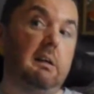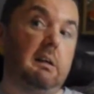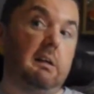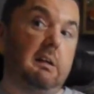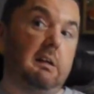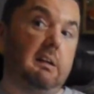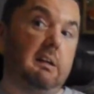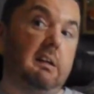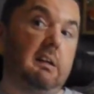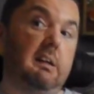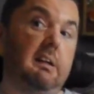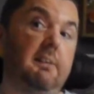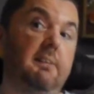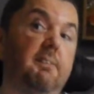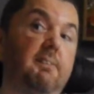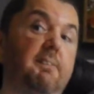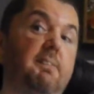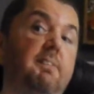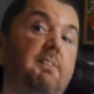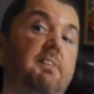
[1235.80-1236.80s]
Again,
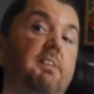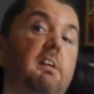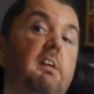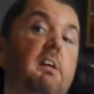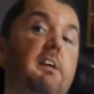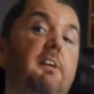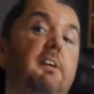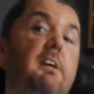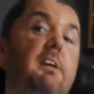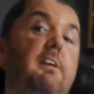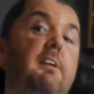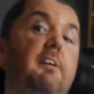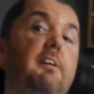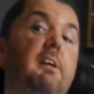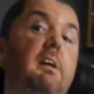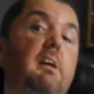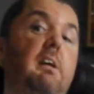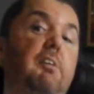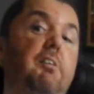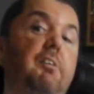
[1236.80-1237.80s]
another
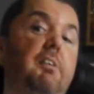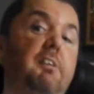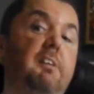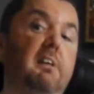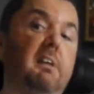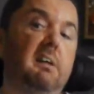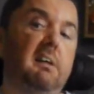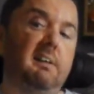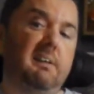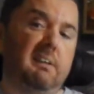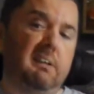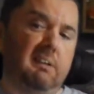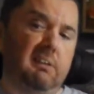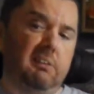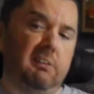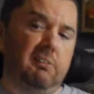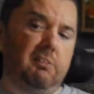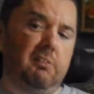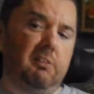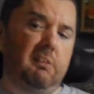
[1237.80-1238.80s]
Daigashi snack. That
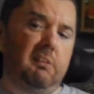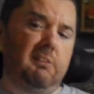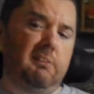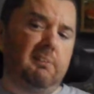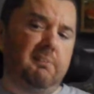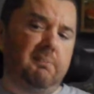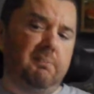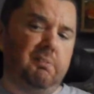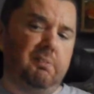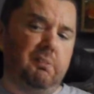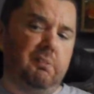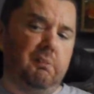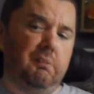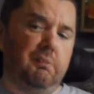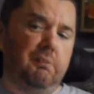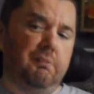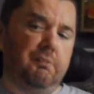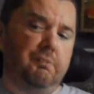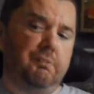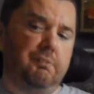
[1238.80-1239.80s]
looks like some sort
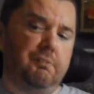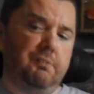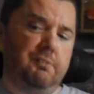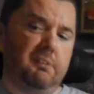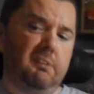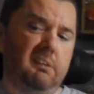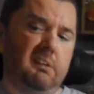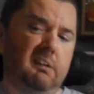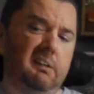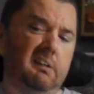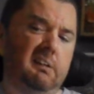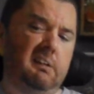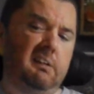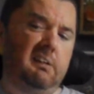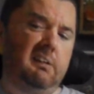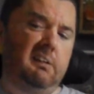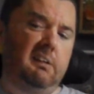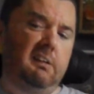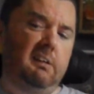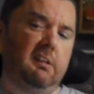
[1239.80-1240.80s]
of
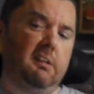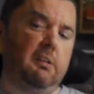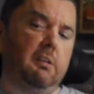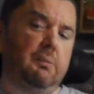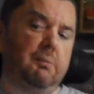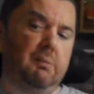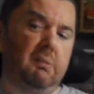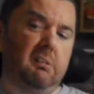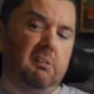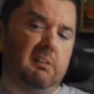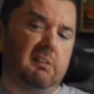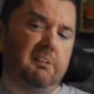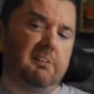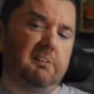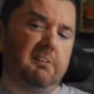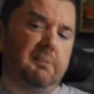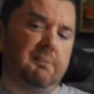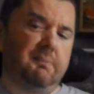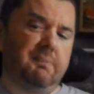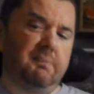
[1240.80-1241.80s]
gummy item.